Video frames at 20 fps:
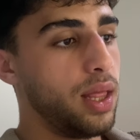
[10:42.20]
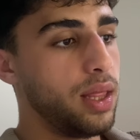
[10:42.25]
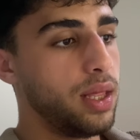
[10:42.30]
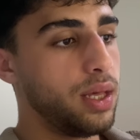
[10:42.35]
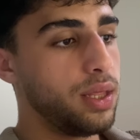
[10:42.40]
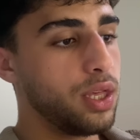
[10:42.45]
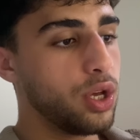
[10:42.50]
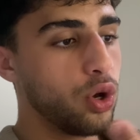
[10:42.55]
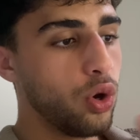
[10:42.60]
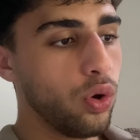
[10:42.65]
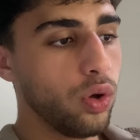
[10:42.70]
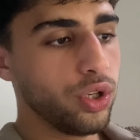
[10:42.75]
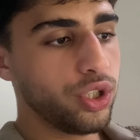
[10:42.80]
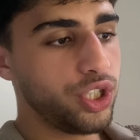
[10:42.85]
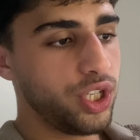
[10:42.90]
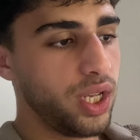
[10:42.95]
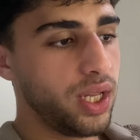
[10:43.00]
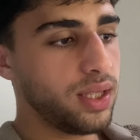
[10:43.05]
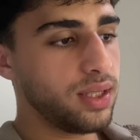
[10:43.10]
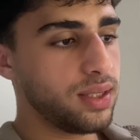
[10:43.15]
The Google
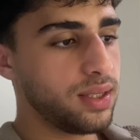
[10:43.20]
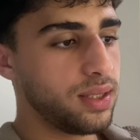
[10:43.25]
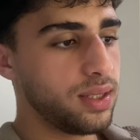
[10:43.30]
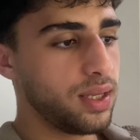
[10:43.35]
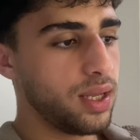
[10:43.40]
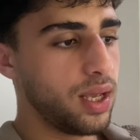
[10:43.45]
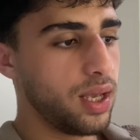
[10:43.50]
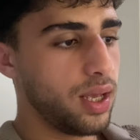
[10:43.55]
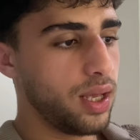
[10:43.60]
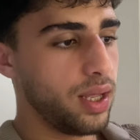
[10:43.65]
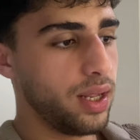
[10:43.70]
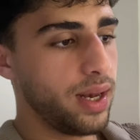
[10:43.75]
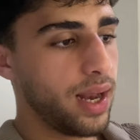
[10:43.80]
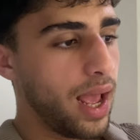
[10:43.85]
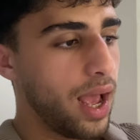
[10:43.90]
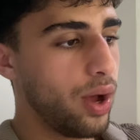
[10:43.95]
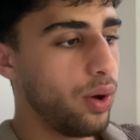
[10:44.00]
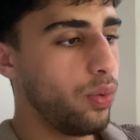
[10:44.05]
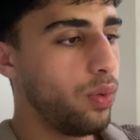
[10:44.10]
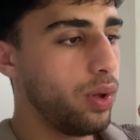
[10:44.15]
Sheets
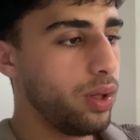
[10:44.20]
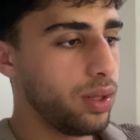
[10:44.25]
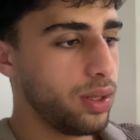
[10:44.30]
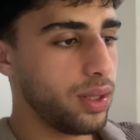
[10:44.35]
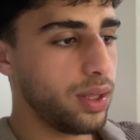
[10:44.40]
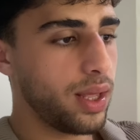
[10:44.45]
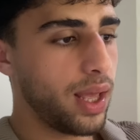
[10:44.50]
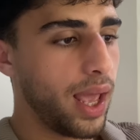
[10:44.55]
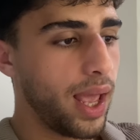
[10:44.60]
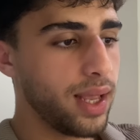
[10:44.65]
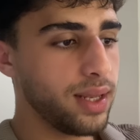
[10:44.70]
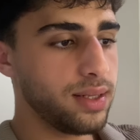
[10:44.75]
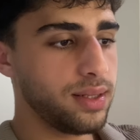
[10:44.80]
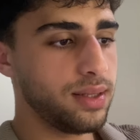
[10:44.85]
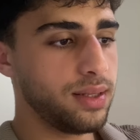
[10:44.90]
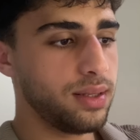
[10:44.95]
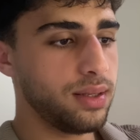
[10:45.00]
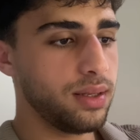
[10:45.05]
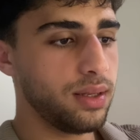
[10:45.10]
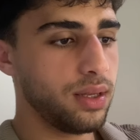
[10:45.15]
now
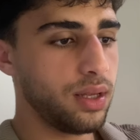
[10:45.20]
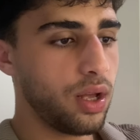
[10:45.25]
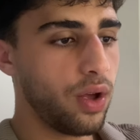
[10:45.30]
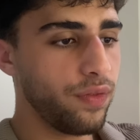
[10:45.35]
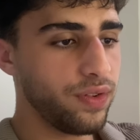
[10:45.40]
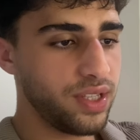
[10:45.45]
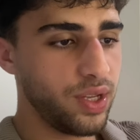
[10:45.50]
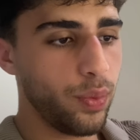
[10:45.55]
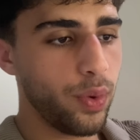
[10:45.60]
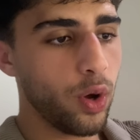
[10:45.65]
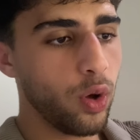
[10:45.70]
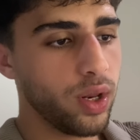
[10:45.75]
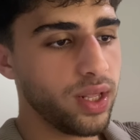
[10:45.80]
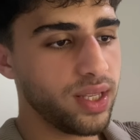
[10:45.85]
has, obviously we only